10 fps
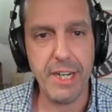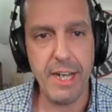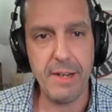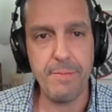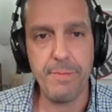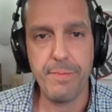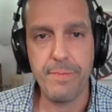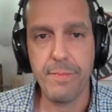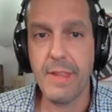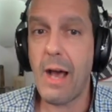on
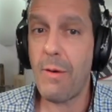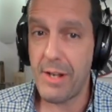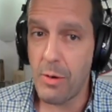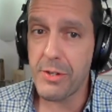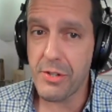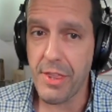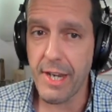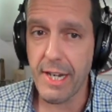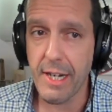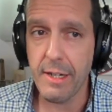now i know what you're
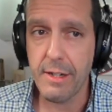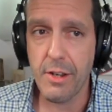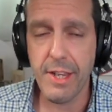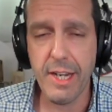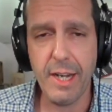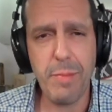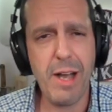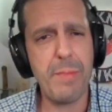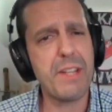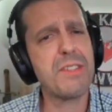thinking you're thinking
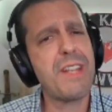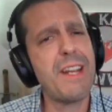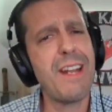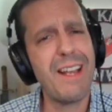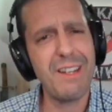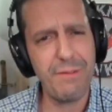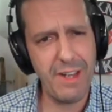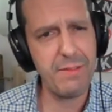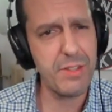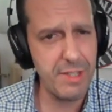bob that's
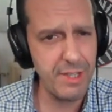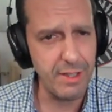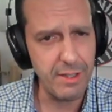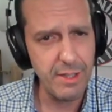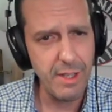1095 steel